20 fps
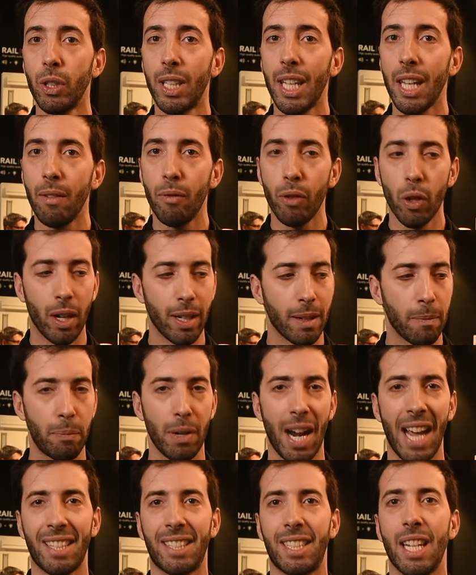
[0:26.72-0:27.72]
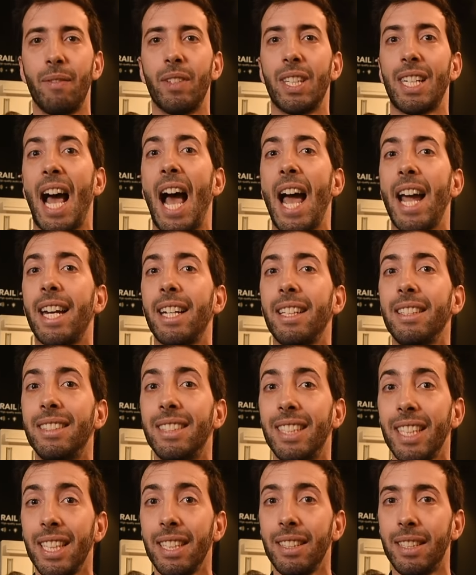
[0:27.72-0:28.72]
give you an impressive
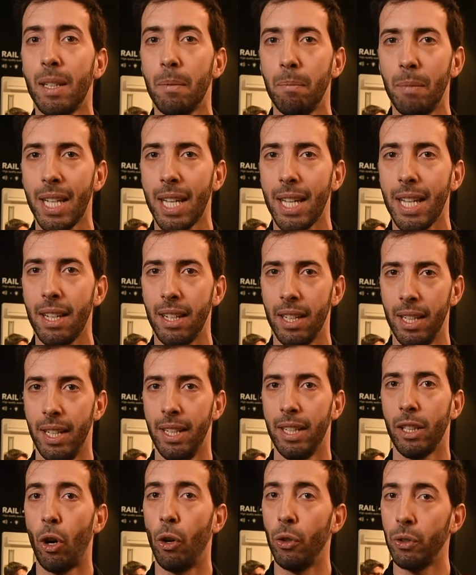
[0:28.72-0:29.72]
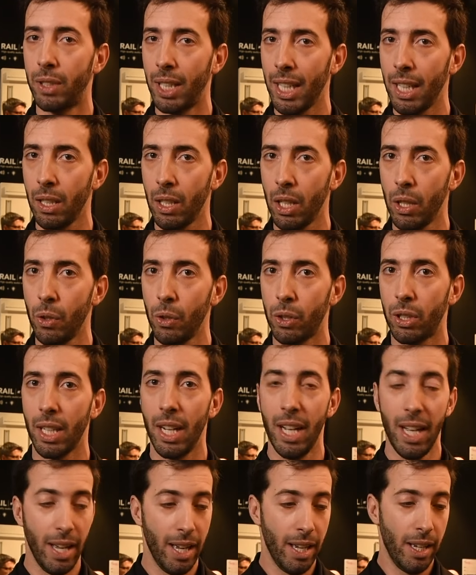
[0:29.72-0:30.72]
90 dB continuous
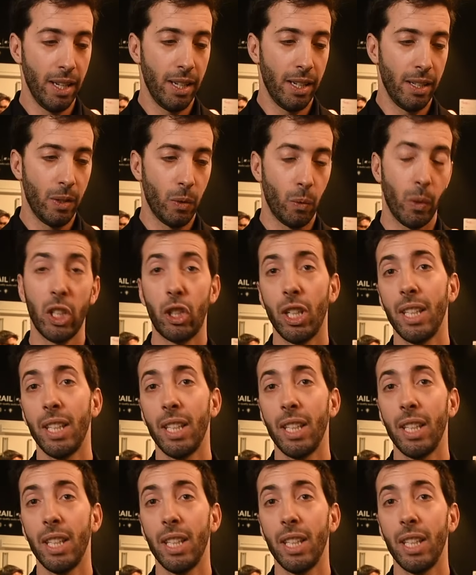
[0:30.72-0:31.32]
which